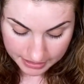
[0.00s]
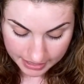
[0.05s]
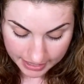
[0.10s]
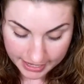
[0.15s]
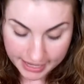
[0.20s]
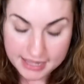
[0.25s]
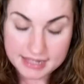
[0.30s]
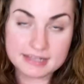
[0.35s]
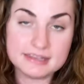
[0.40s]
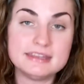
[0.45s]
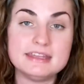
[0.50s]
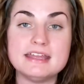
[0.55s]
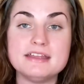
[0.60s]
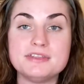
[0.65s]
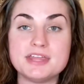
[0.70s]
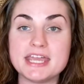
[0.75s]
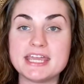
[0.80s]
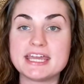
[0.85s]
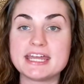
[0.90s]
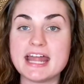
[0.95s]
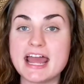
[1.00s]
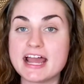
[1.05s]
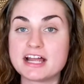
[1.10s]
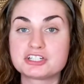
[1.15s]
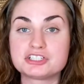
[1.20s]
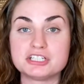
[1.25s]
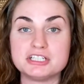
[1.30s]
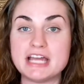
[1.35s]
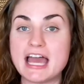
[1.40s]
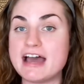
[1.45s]
and they can
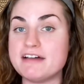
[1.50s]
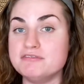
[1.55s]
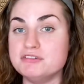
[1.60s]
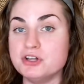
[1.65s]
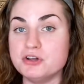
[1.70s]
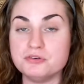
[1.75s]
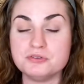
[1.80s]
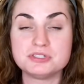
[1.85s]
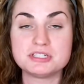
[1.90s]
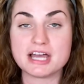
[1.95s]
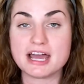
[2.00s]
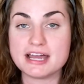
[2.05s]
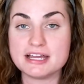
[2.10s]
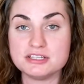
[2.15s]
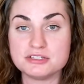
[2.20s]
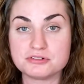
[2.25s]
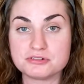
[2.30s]
actually have no signs or